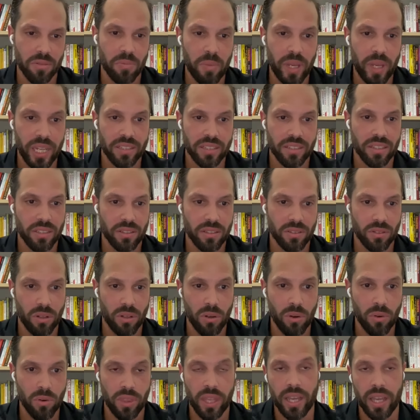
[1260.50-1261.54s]
makes it
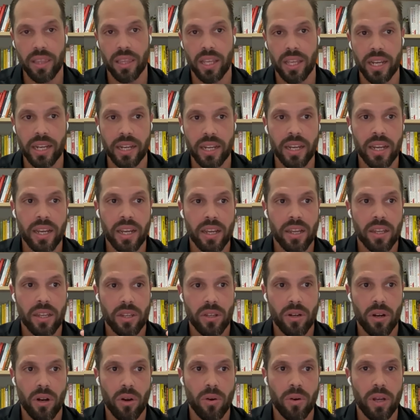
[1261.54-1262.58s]
so that, like,
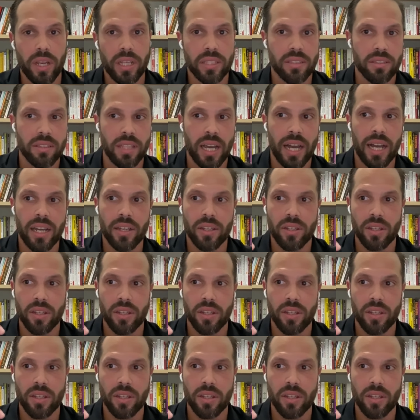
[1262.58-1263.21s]
it's not,